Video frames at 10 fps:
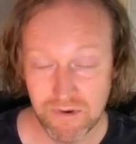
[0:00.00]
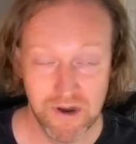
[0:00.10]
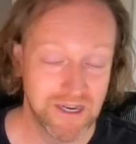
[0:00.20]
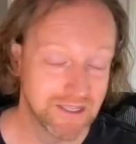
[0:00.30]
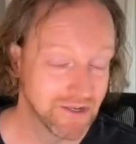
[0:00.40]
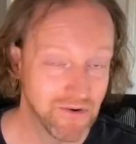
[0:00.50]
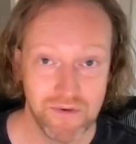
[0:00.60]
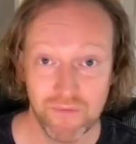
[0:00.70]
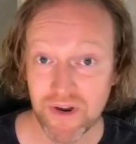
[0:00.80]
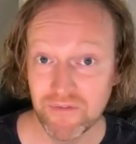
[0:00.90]
Binance
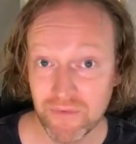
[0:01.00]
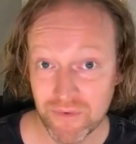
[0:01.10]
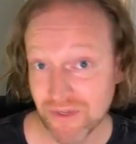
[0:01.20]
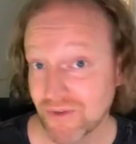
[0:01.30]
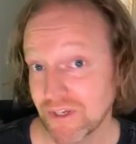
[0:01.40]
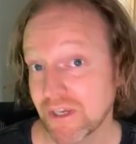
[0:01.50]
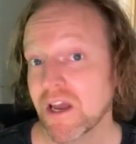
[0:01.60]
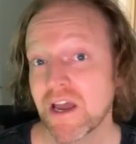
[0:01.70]
Coin, whatever we're using,